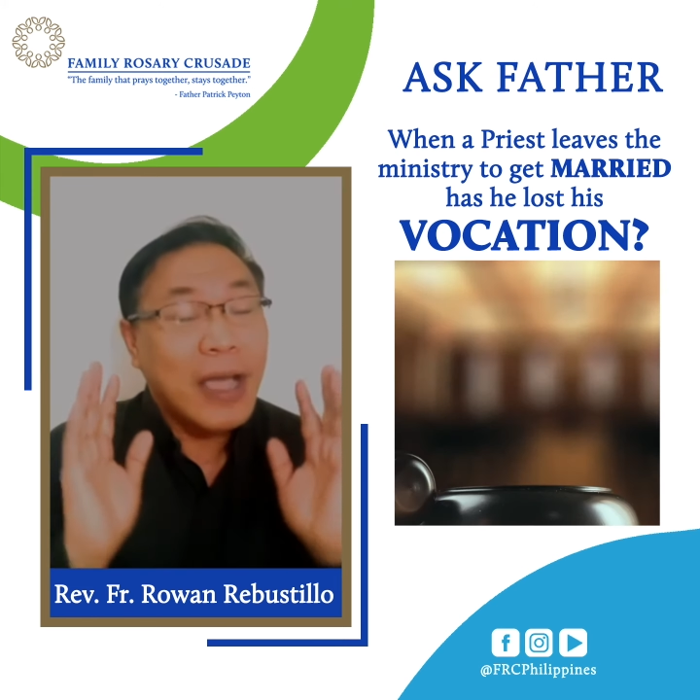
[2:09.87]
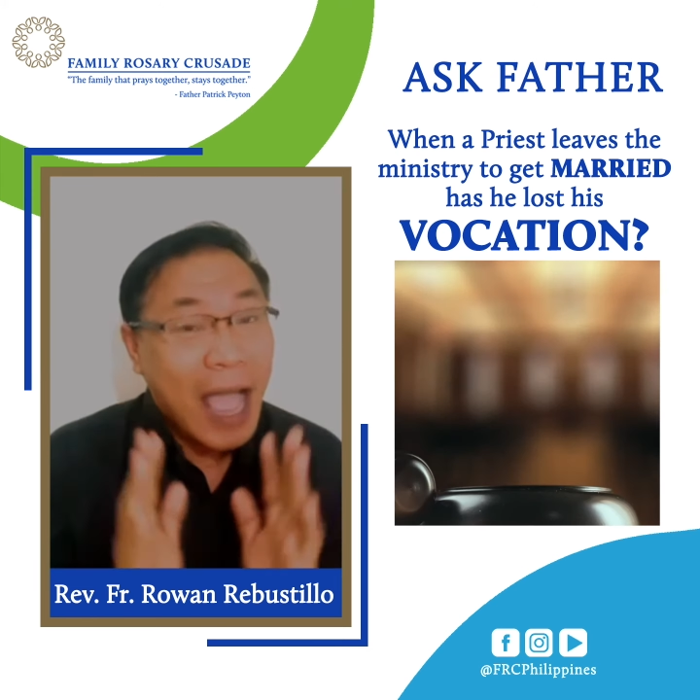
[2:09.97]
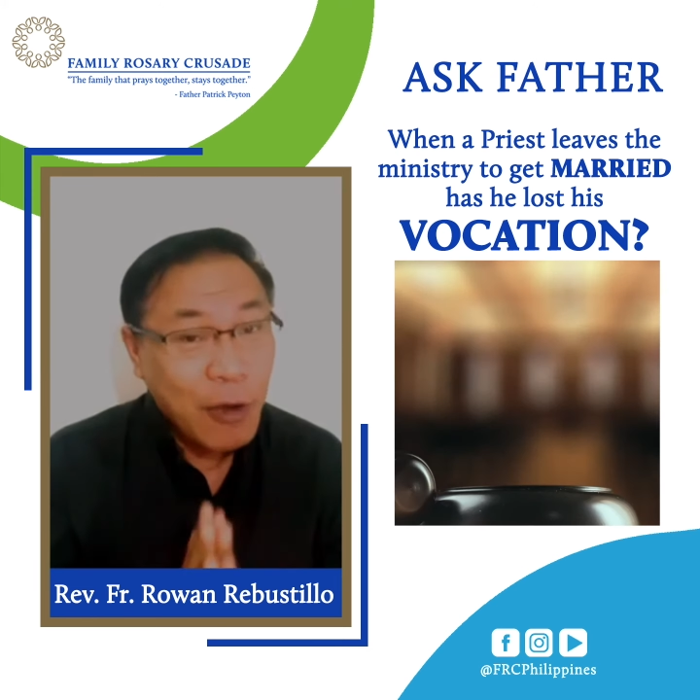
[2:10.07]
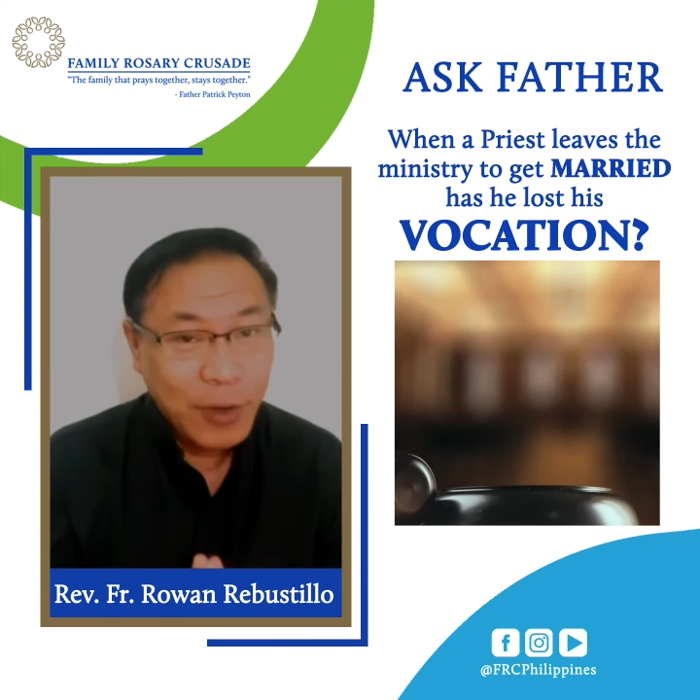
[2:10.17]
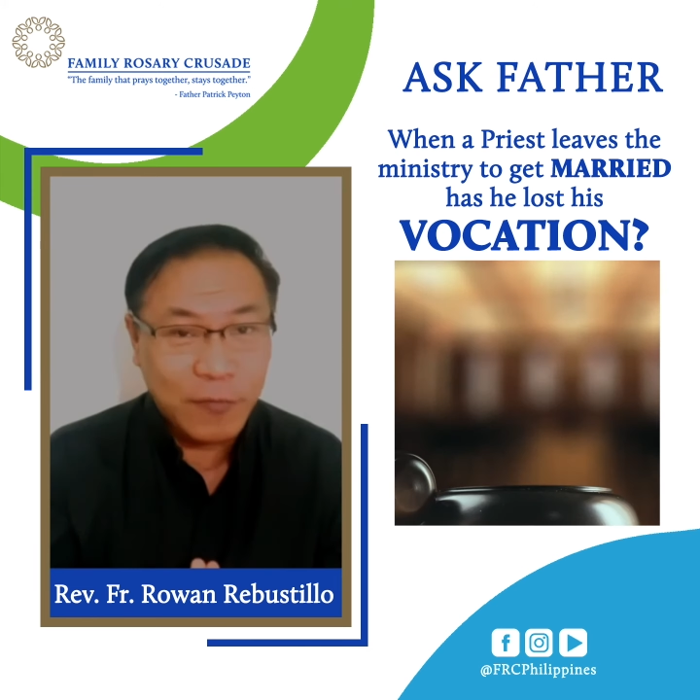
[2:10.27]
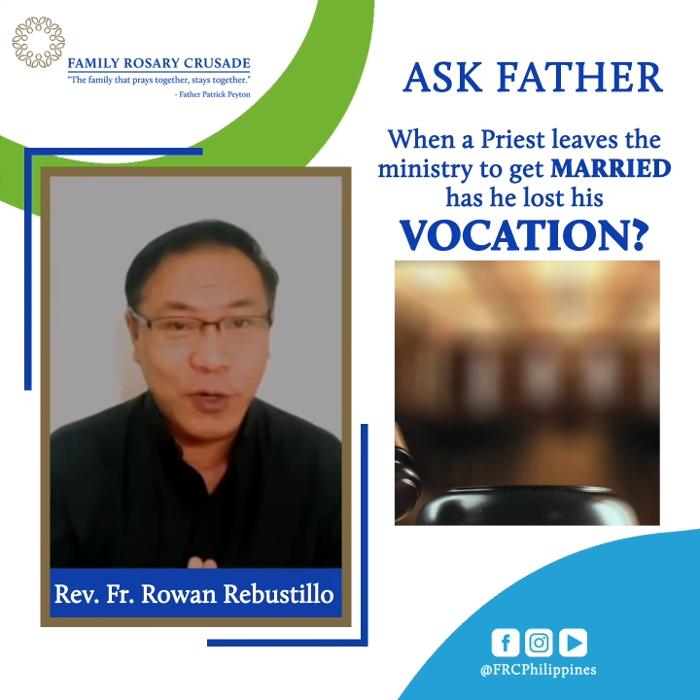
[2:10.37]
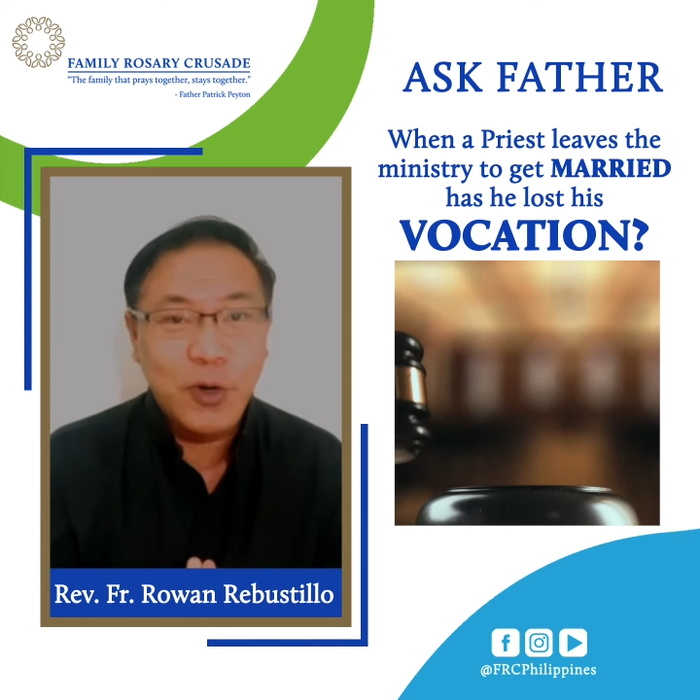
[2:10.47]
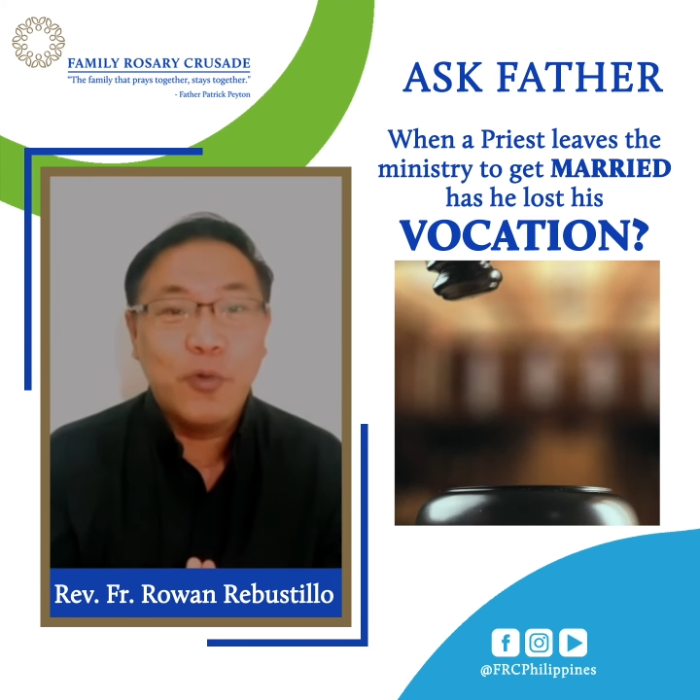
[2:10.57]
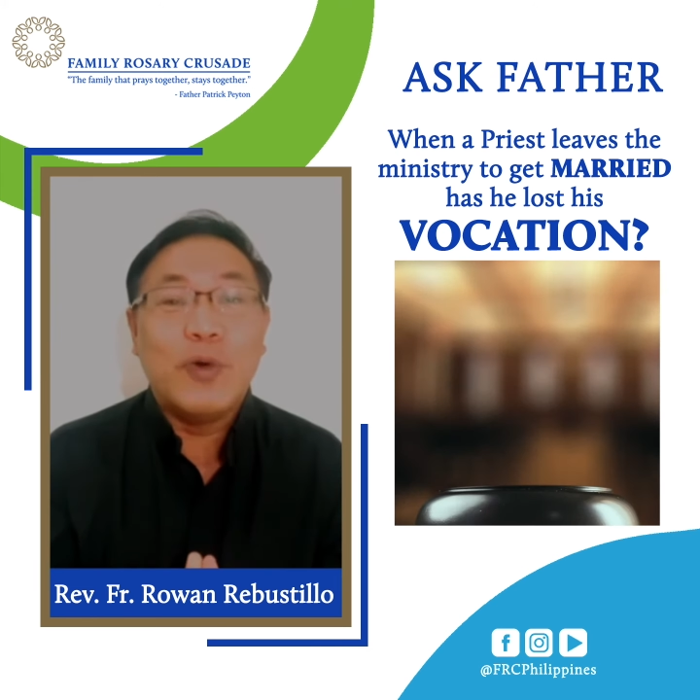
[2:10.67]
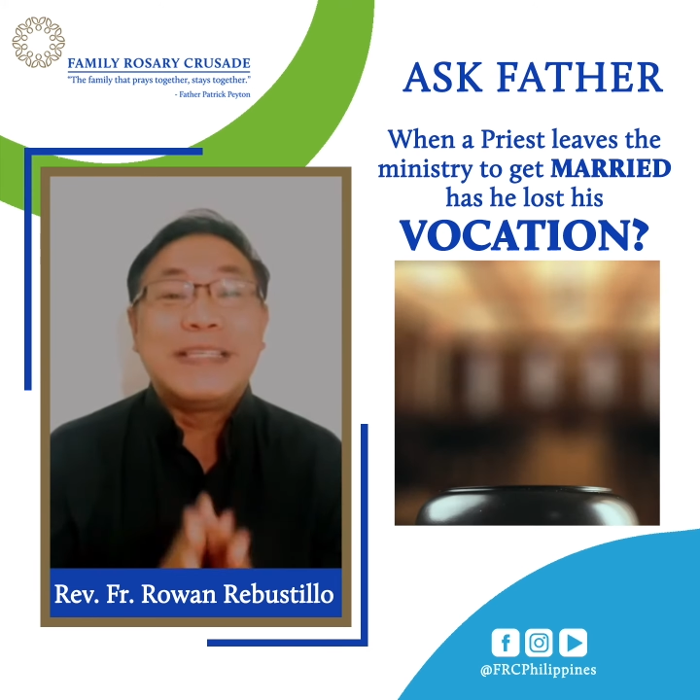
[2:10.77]

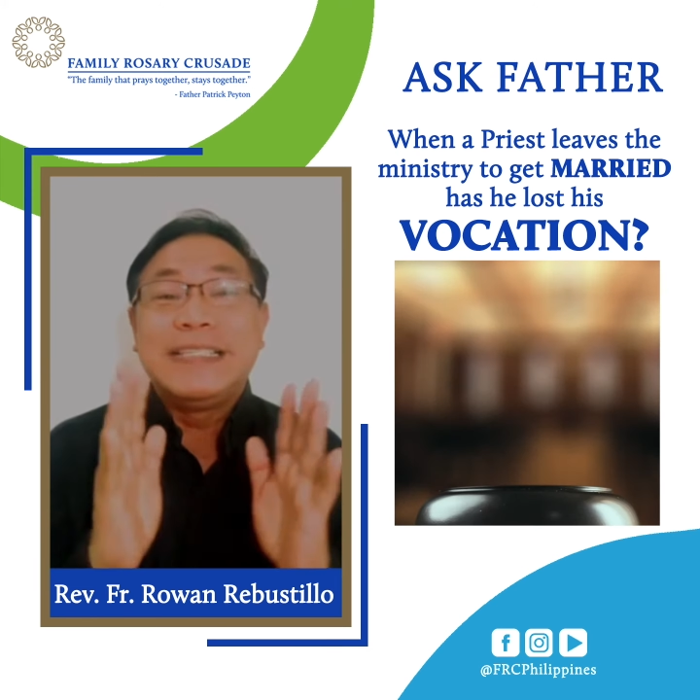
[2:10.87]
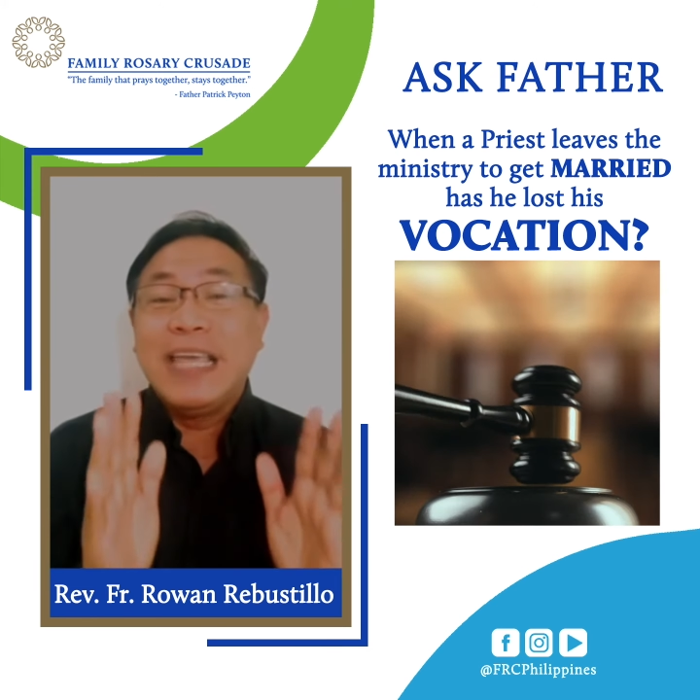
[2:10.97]
however, was